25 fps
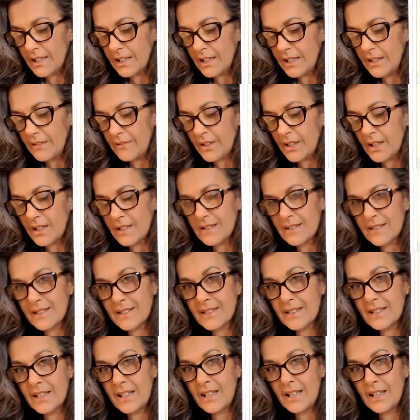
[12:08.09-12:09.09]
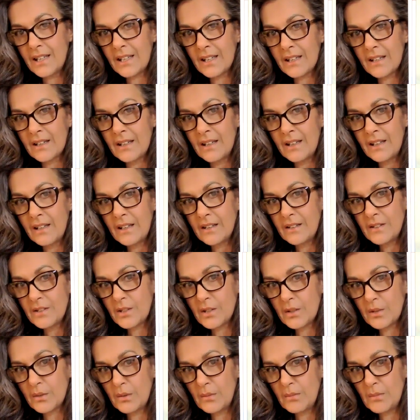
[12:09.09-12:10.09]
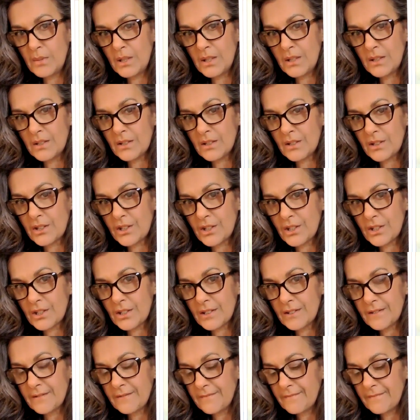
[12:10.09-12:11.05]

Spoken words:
living, and seeing to emerge.